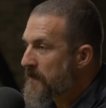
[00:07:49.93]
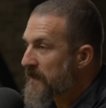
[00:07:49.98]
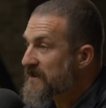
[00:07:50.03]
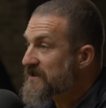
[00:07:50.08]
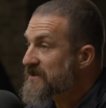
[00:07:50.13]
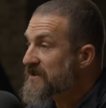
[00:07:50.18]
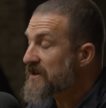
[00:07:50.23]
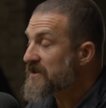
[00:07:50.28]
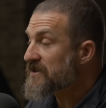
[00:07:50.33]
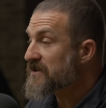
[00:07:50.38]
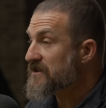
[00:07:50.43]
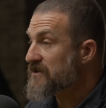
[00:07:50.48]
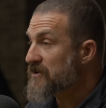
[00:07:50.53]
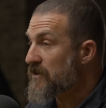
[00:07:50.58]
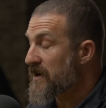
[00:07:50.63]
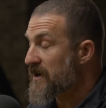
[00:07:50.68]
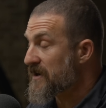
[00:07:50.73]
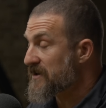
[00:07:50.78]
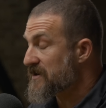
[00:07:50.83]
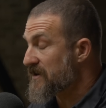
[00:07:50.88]
Since
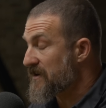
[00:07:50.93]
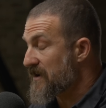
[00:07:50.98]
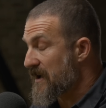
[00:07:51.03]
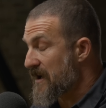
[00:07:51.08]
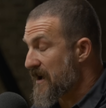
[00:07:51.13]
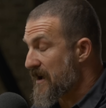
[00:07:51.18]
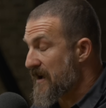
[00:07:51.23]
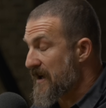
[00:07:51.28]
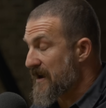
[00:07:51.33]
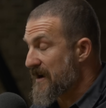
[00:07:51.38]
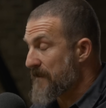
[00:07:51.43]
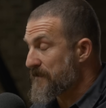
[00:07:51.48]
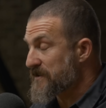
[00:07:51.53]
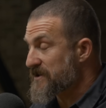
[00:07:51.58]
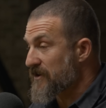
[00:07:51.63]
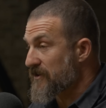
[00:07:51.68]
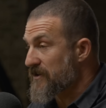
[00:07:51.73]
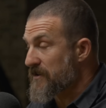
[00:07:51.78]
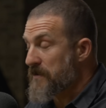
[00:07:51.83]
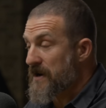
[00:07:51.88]
doing a, an
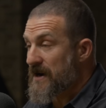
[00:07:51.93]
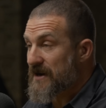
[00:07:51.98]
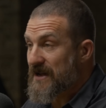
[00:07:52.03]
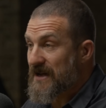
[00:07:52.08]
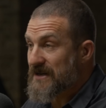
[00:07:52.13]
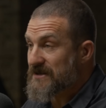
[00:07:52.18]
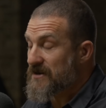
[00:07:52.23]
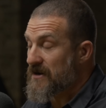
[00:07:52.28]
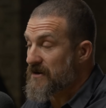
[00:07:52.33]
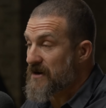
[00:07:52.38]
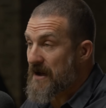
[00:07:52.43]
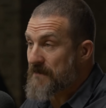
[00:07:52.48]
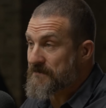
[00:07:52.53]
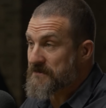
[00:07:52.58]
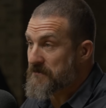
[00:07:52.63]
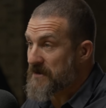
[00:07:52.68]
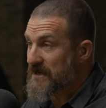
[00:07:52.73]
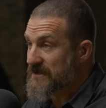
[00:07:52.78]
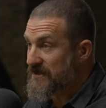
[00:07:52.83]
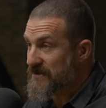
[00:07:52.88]
episode of the podcast on
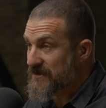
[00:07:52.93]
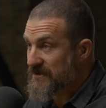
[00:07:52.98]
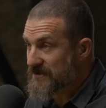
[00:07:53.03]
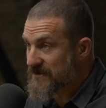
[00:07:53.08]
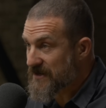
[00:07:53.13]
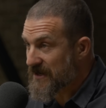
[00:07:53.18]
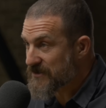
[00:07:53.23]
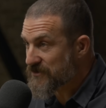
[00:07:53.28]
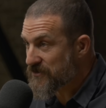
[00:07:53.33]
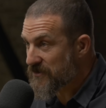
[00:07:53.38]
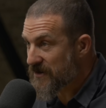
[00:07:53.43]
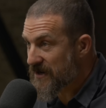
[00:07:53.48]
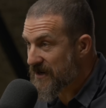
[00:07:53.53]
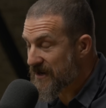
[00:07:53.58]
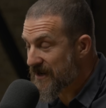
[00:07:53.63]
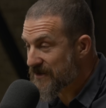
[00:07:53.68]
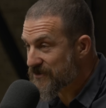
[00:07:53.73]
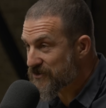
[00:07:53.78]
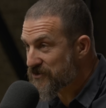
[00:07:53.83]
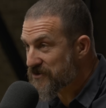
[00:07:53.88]
optimizing testosterone and
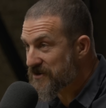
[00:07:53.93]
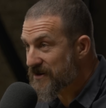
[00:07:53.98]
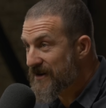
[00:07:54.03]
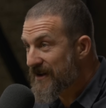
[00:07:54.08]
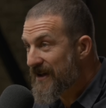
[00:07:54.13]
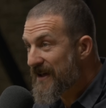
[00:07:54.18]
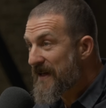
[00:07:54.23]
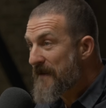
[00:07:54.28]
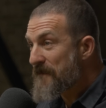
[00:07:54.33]
estrogen,